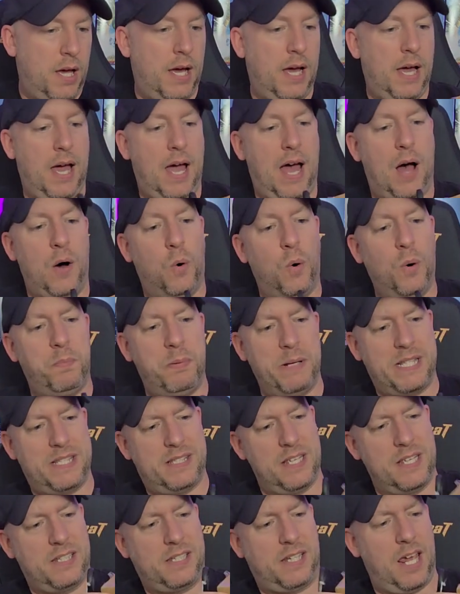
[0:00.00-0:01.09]
I hope
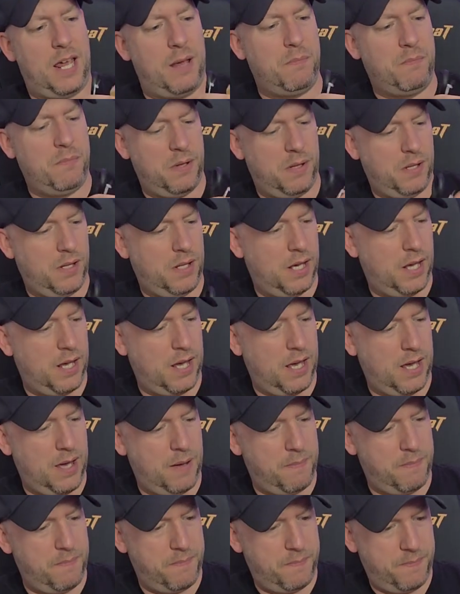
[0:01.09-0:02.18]
it's this game.
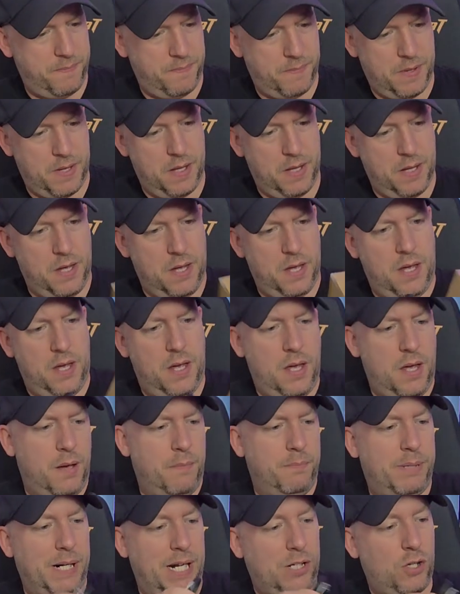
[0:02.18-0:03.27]

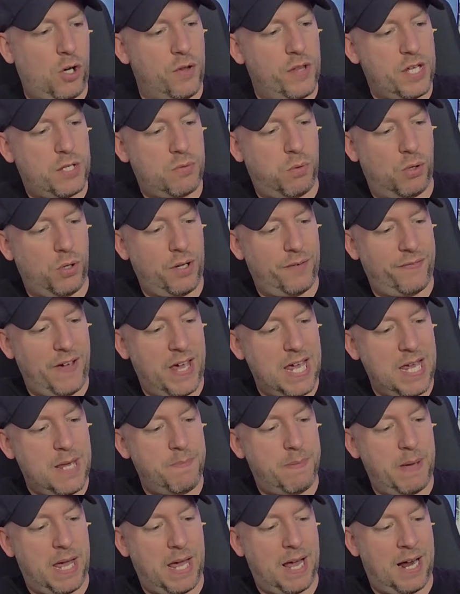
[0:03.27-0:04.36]
But I got this one off
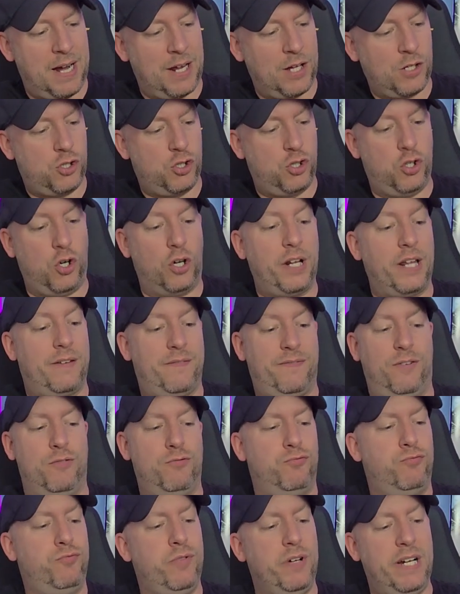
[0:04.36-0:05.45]
eBay, and I got it
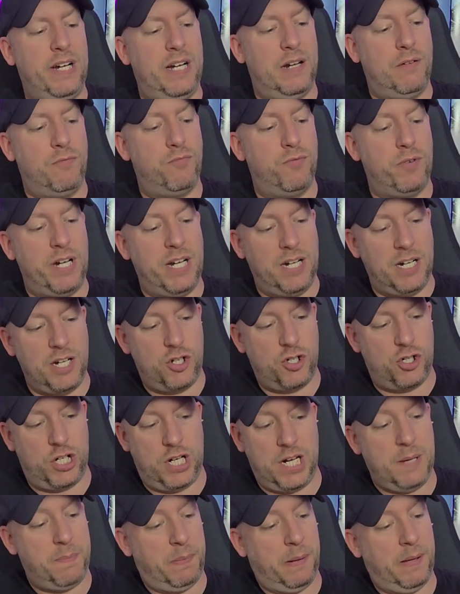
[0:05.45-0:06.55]
for really
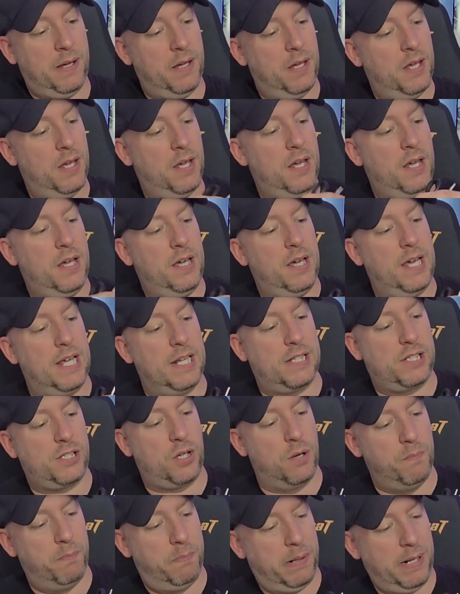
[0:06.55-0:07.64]
cheap. It's
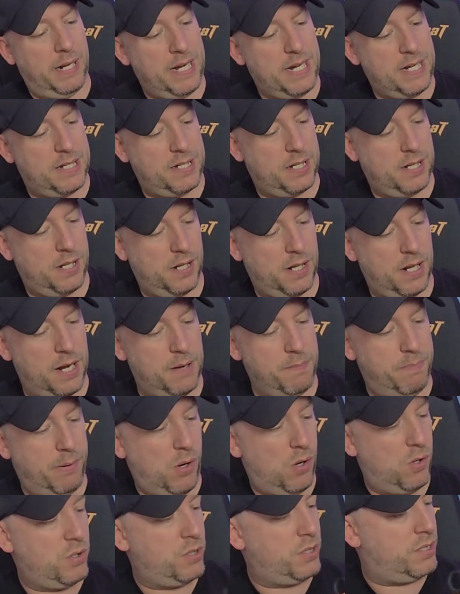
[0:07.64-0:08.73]
complete in
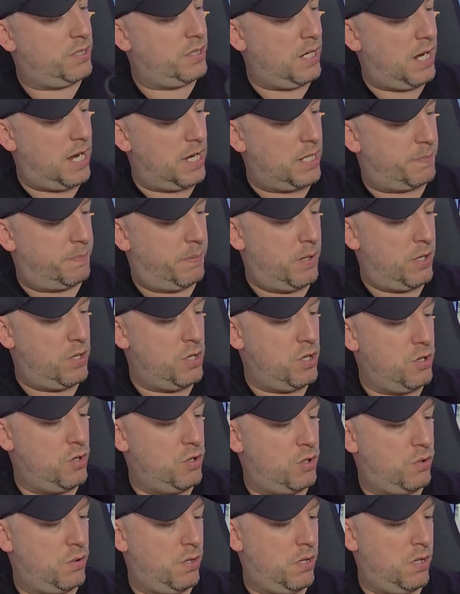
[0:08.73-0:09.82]
box as per
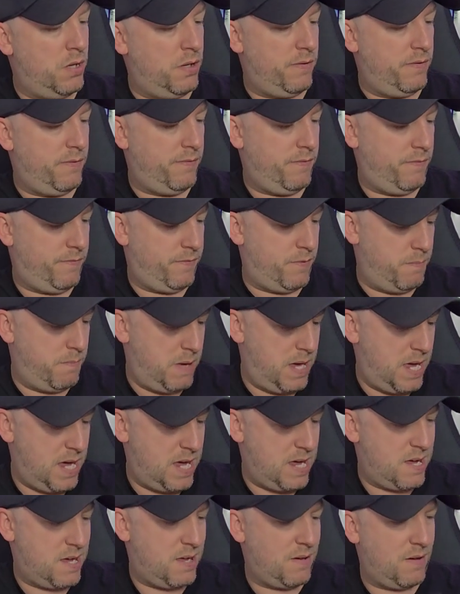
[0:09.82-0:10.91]
usual for
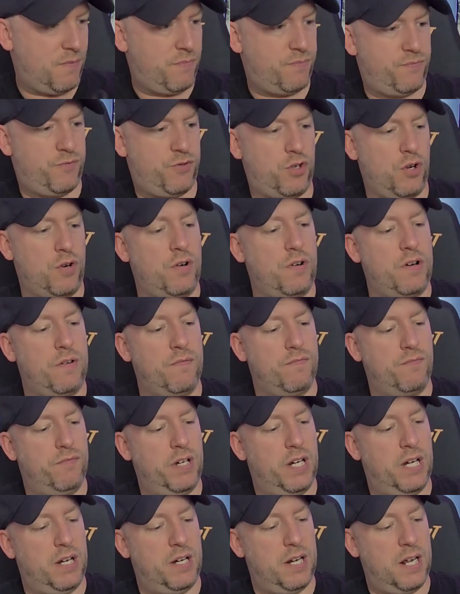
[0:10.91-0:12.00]
me. I shouldn't
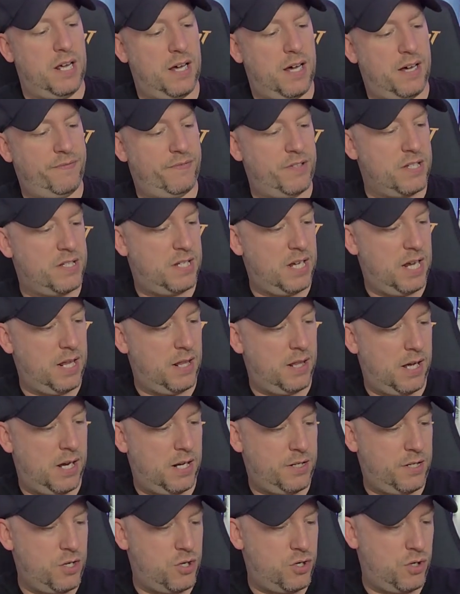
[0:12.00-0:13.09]
even really have to say
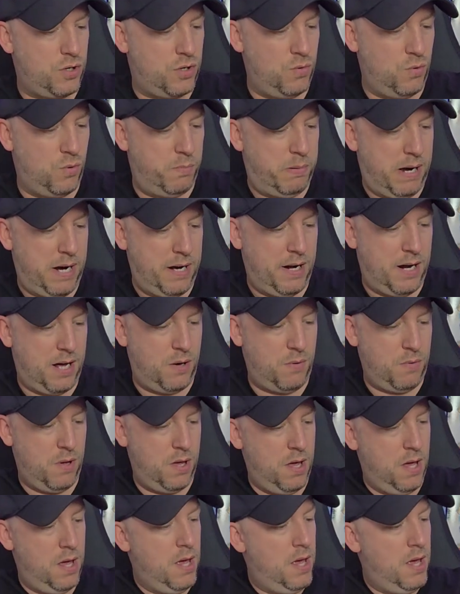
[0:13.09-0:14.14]
that. You should know by now.